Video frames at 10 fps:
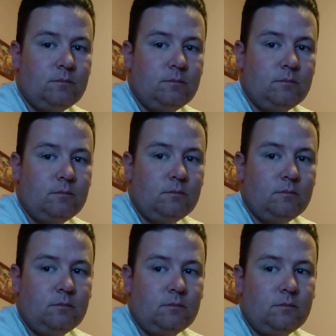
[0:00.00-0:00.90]

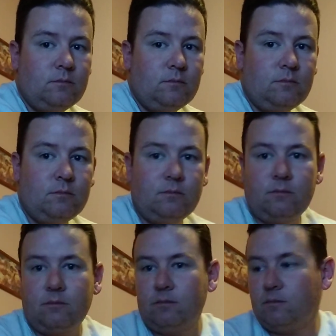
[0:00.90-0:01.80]

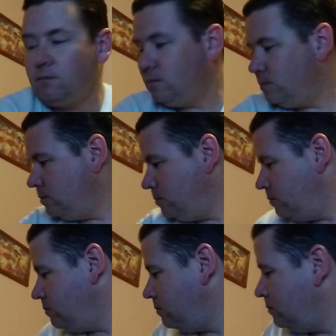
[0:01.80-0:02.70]

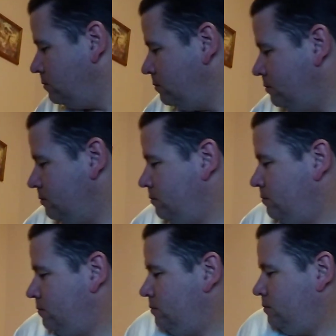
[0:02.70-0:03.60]

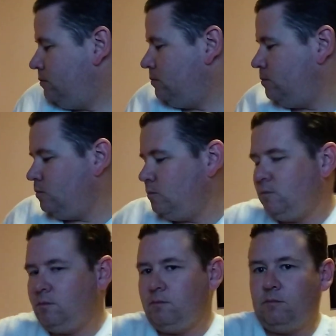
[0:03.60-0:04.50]

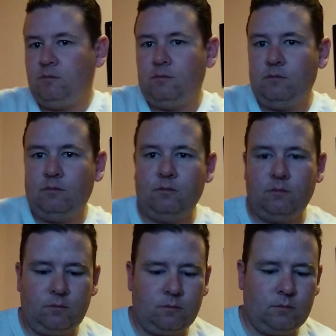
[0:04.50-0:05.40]

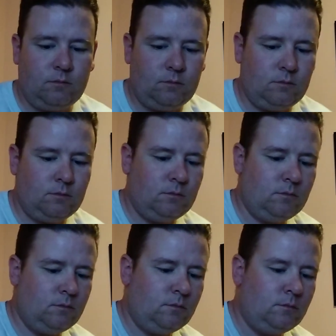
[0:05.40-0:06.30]

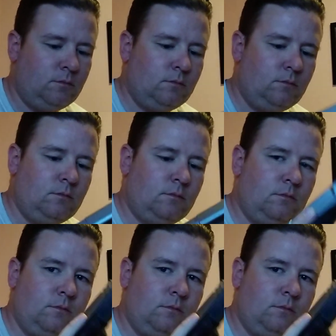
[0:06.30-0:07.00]
No one is speaking in this clip.